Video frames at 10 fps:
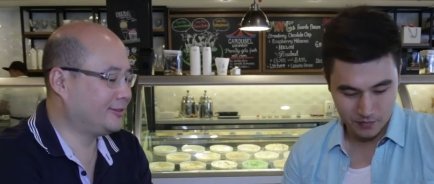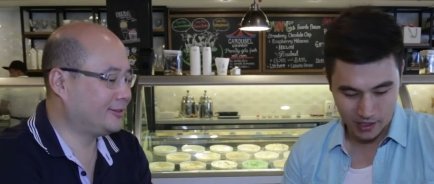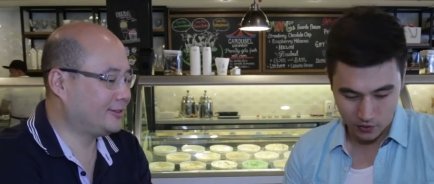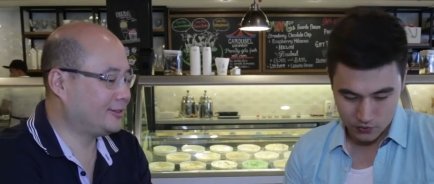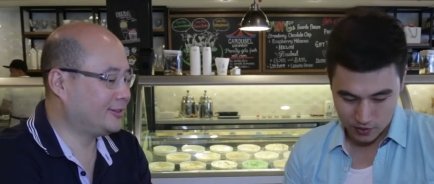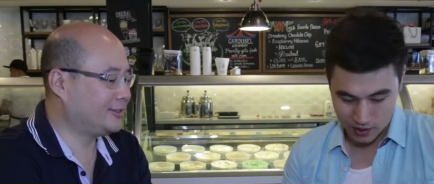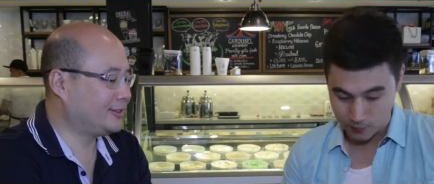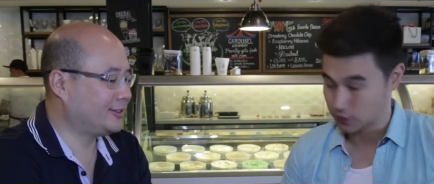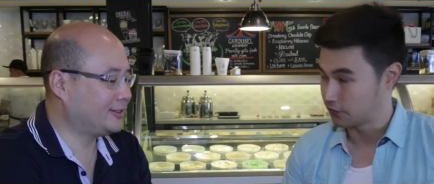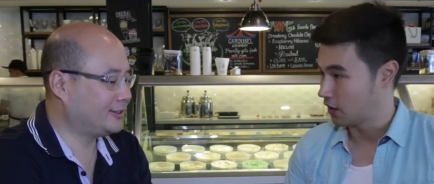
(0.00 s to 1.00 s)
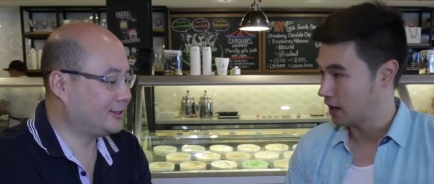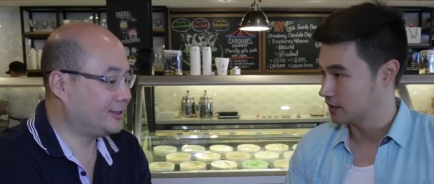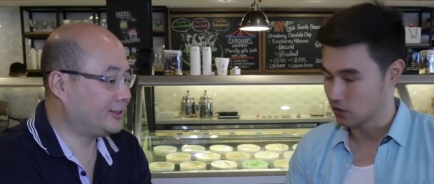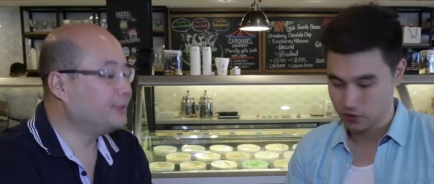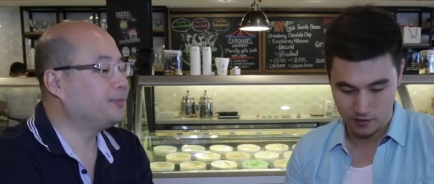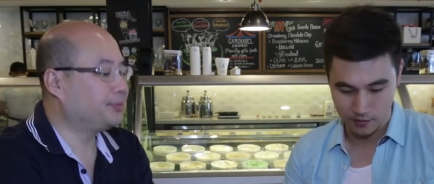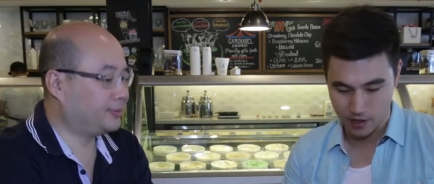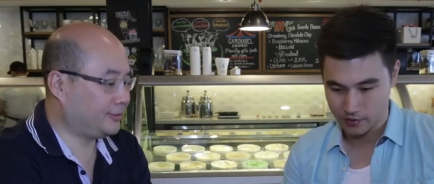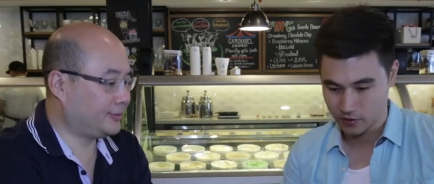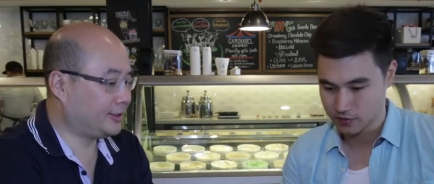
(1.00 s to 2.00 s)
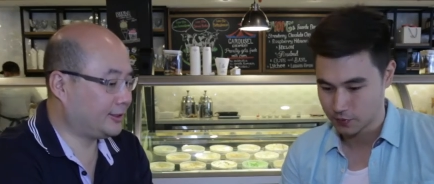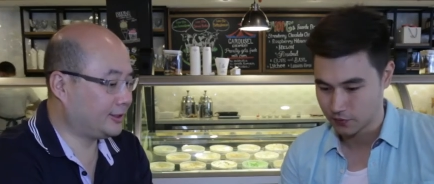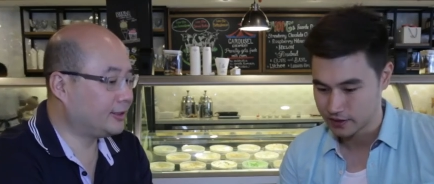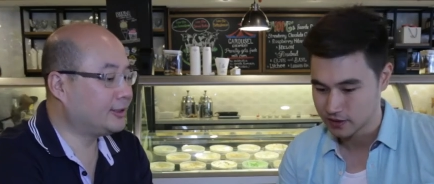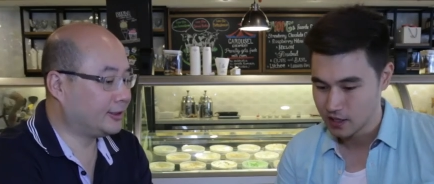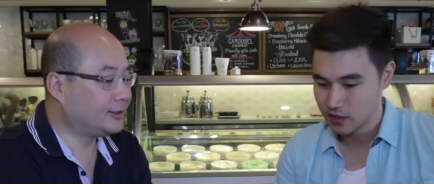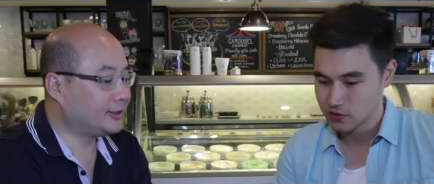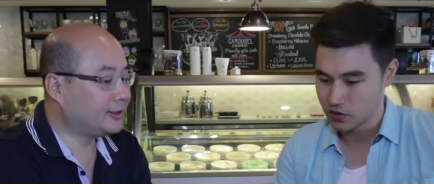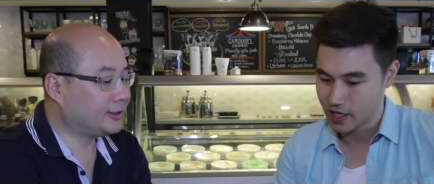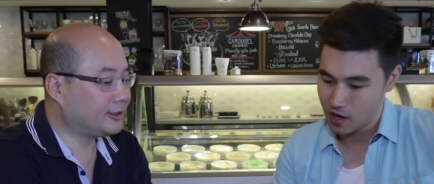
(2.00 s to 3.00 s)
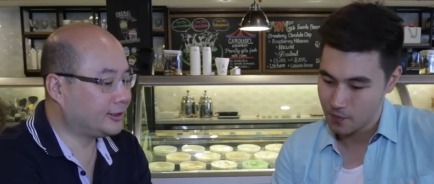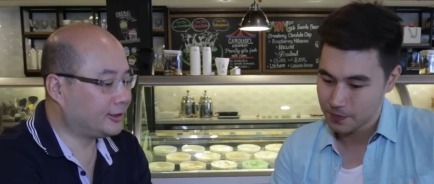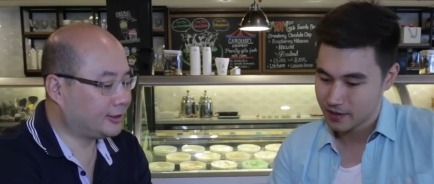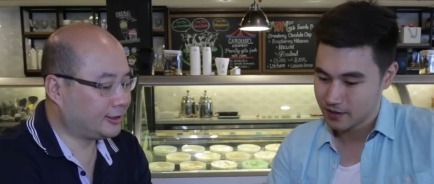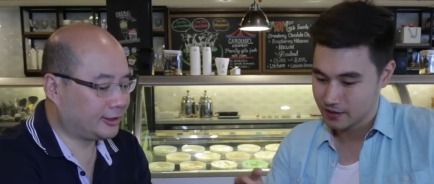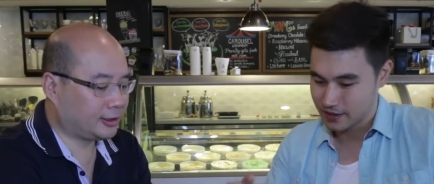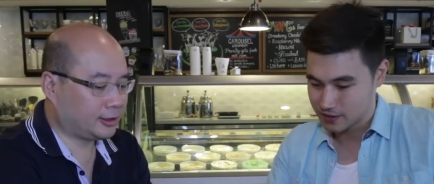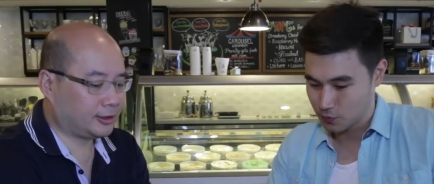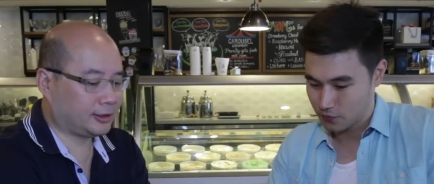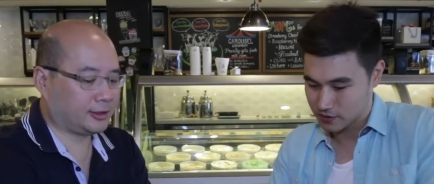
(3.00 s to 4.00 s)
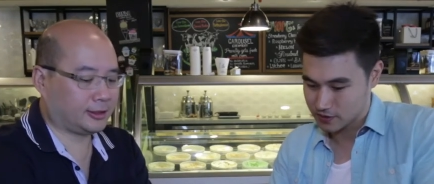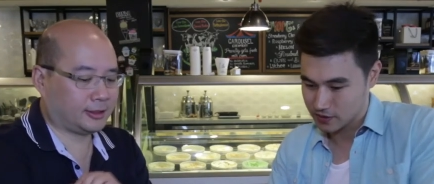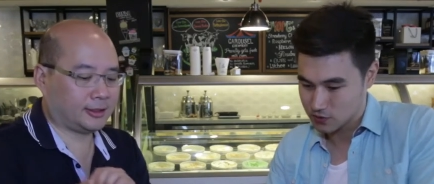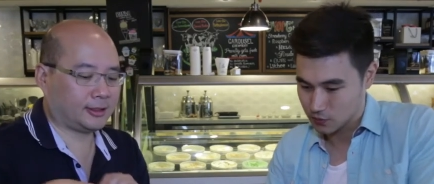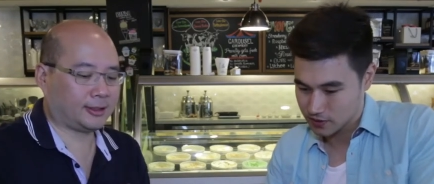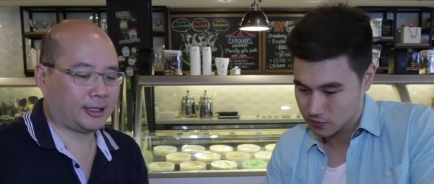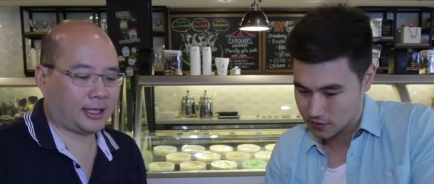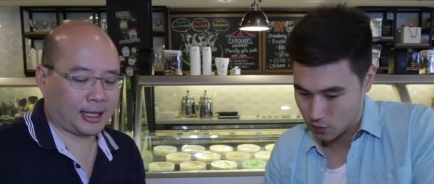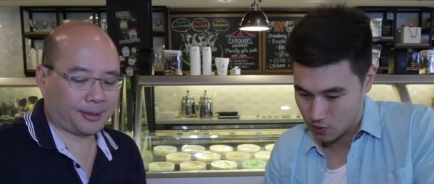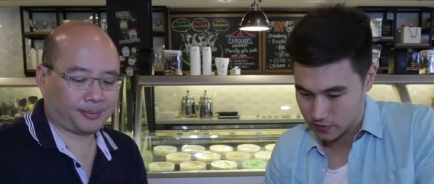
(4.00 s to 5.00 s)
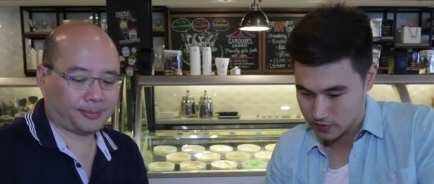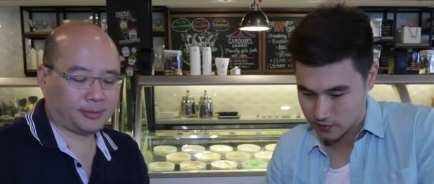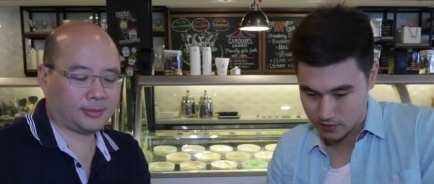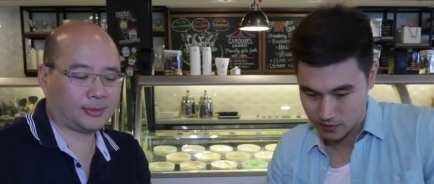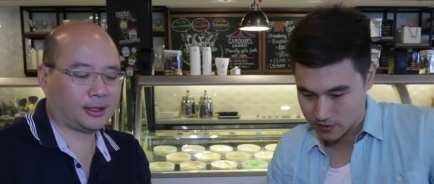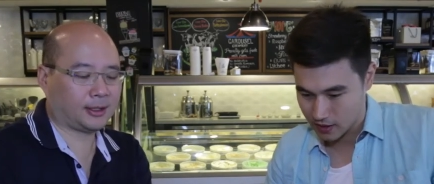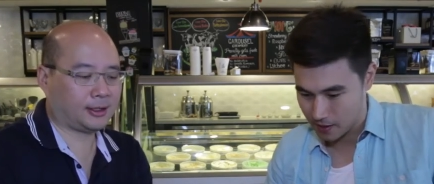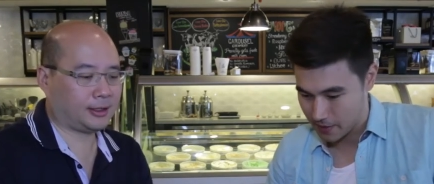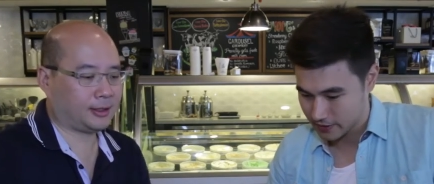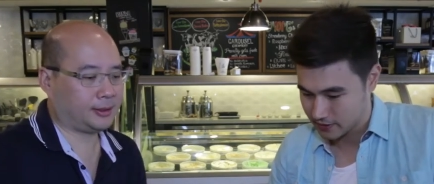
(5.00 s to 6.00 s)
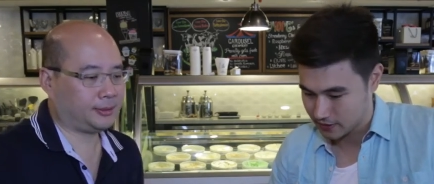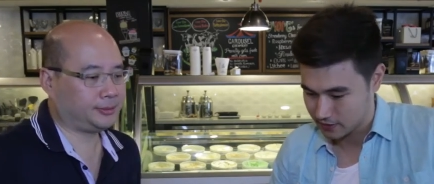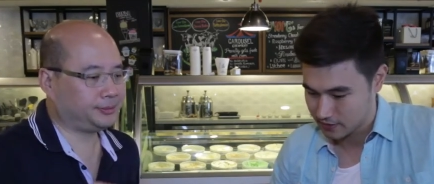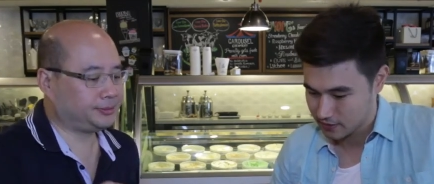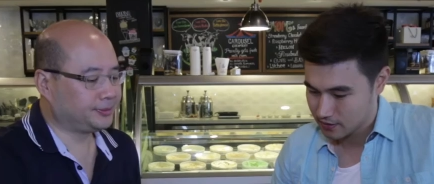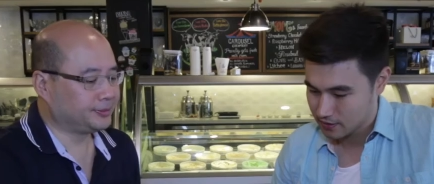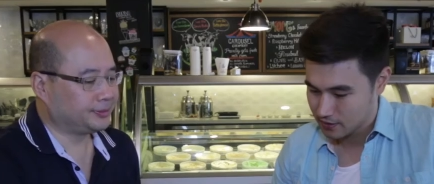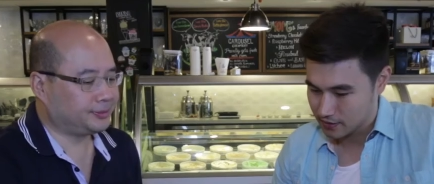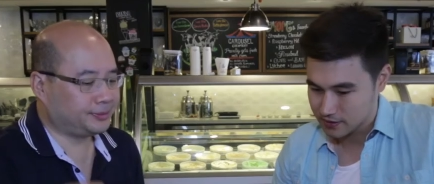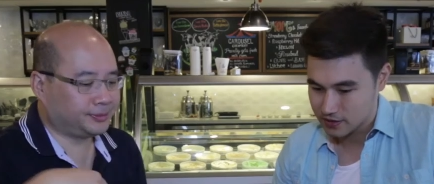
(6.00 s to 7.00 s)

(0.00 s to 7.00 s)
Speaker 1: and also it comes with fries. All the hot dogs come with fries. So now let's move on to this one. This one, whoa, this one looks kind of messy. This